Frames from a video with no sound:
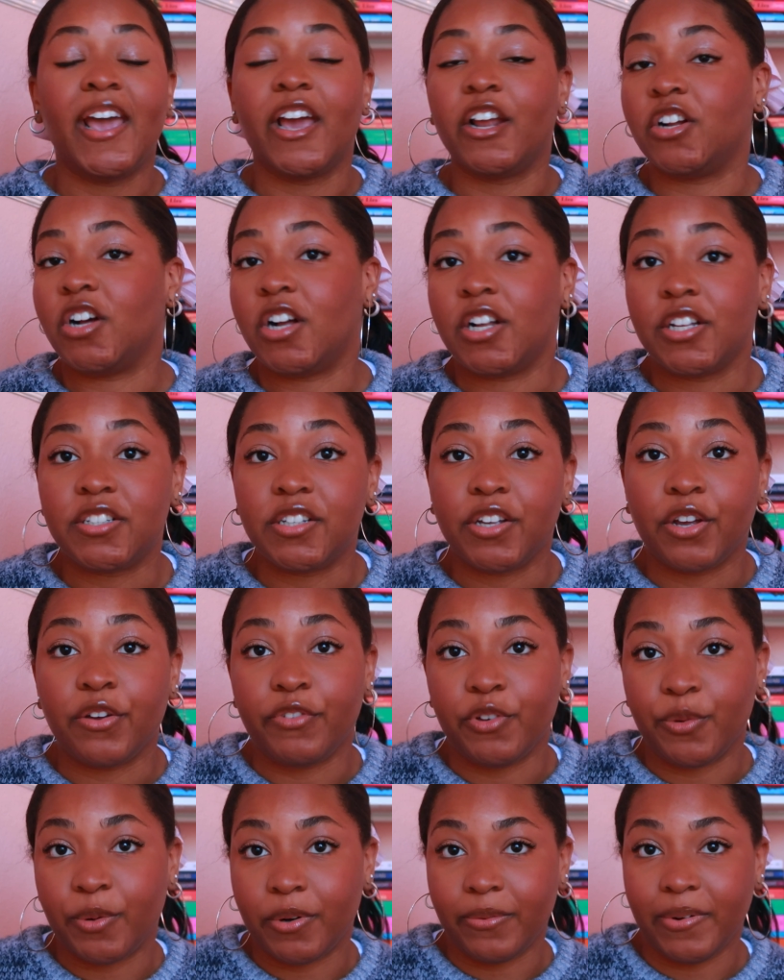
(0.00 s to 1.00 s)
And also,
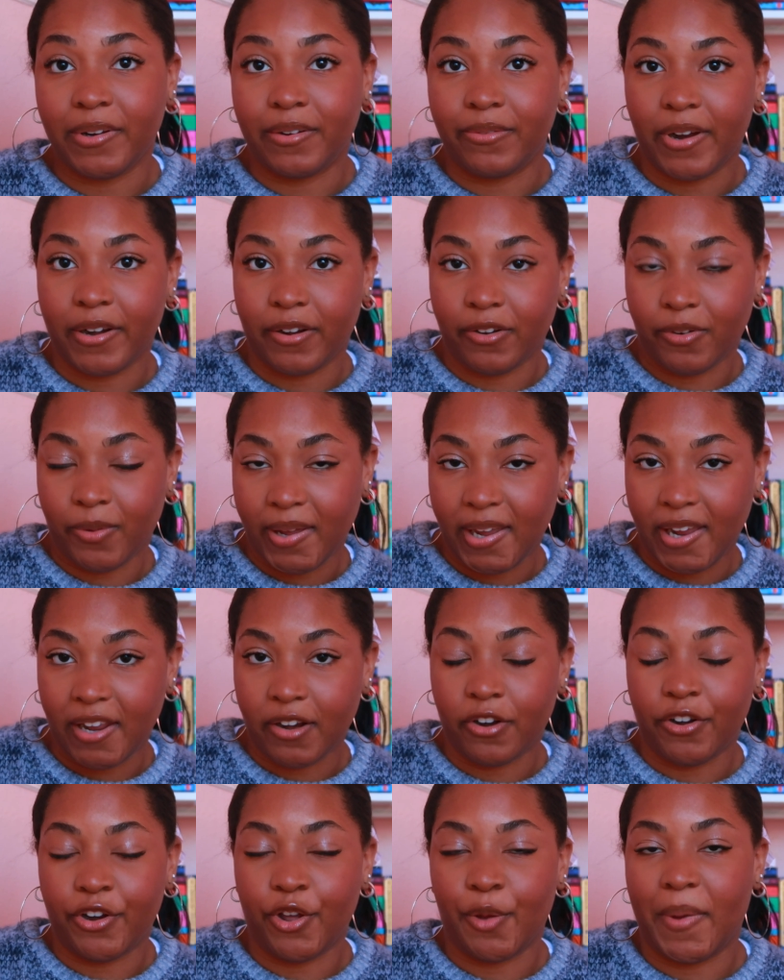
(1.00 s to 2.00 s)
if you want to read Red Queen
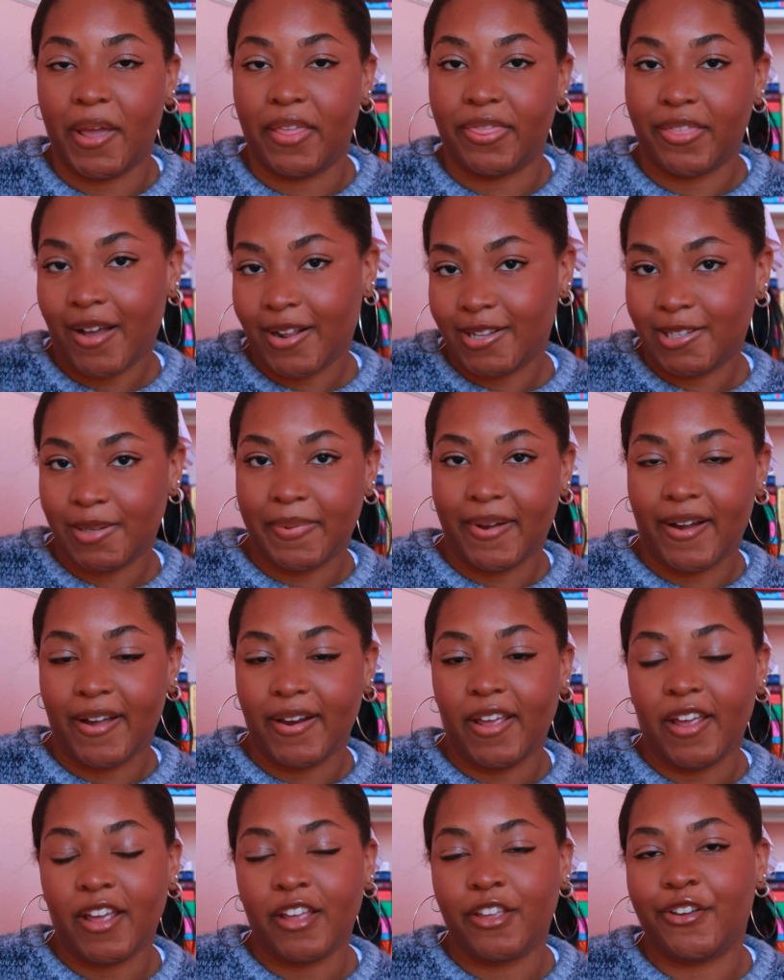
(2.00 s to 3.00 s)
or know my thoughts about it,